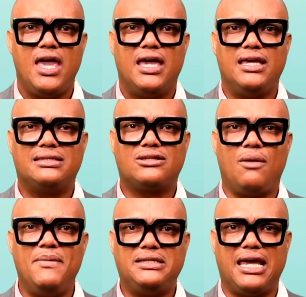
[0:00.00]
is
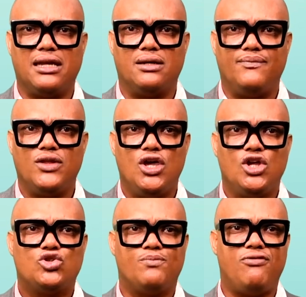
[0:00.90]
committed
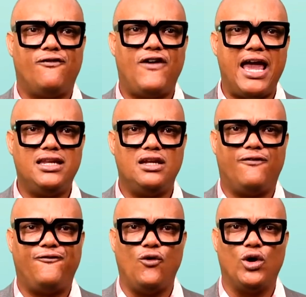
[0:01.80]
to providing
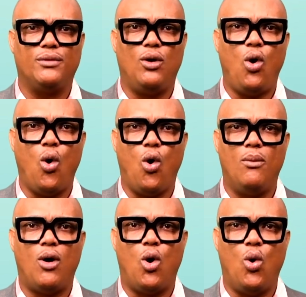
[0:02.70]
affordable
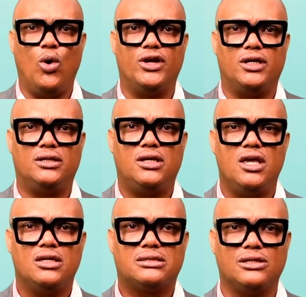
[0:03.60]
home owner
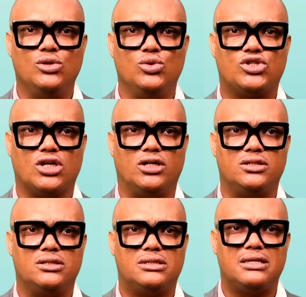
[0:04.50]

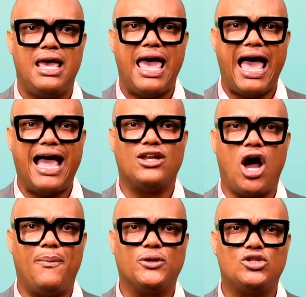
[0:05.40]
solutions and
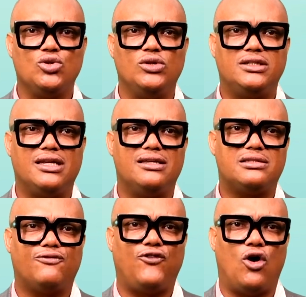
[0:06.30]

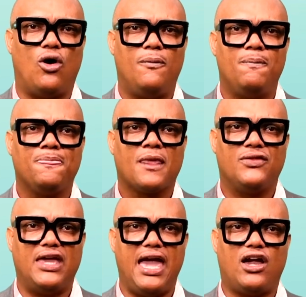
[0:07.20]
opportunities for
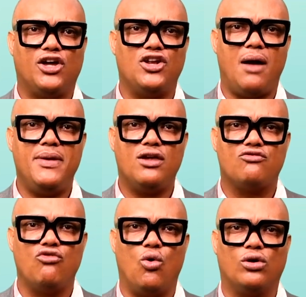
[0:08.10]
the economic
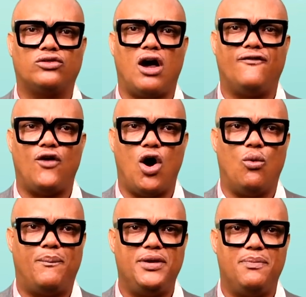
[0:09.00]
growth of
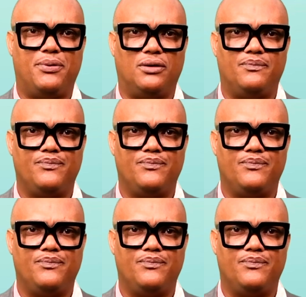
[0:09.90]
our people.